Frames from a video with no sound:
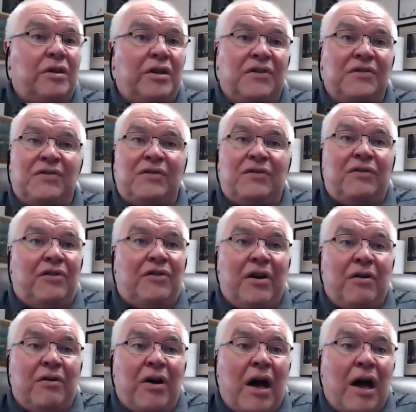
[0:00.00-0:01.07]
is
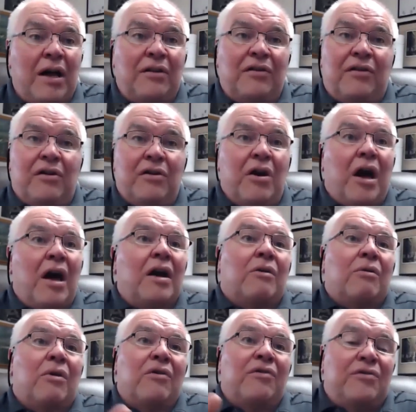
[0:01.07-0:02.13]
they're not
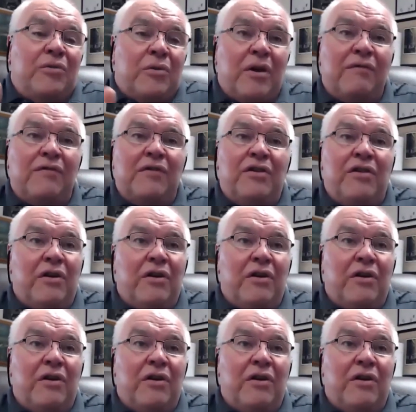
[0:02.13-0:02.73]
growth driven.